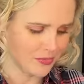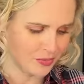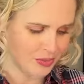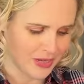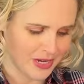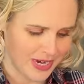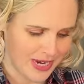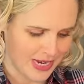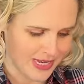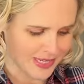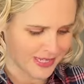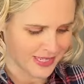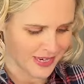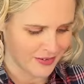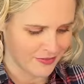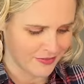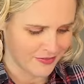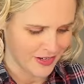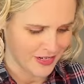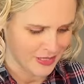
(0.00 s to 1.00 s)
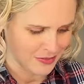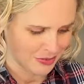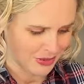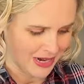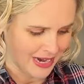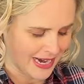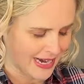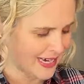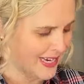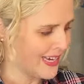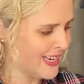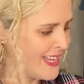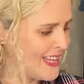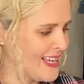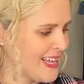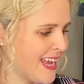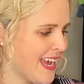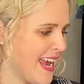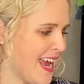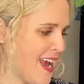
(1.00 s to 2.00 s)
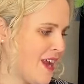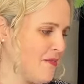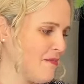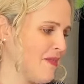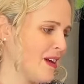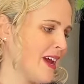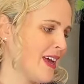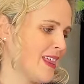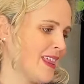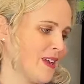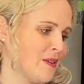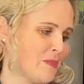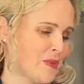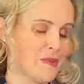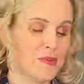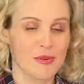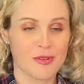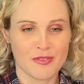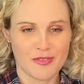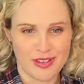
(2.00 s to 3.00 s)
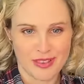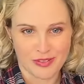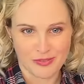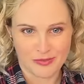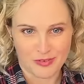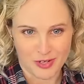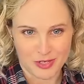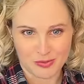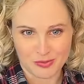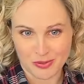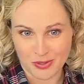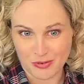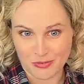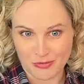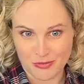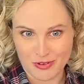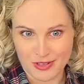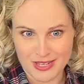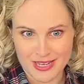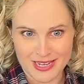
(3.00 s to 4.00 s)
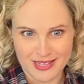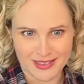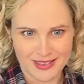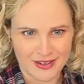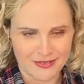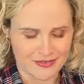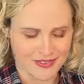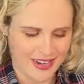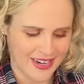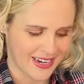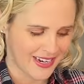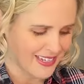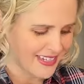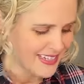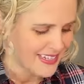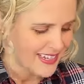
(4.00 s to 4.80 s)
praise and feedback. I think people who've had the first book really love it.